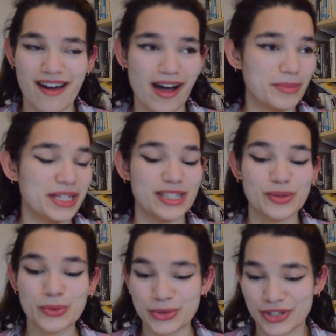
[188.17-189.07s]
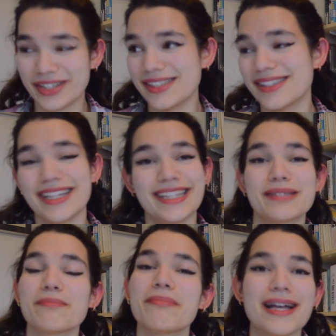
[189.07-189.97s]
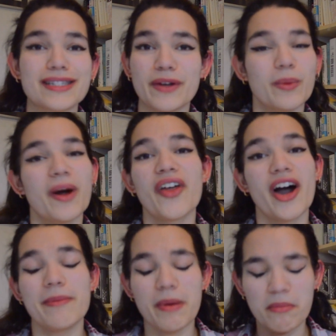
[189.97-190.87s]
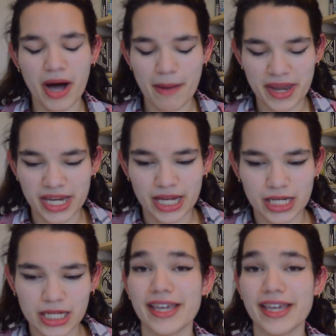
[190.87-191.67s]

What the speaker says: I mean, it's gorgeous. It's massively worth the hype, in my opinion.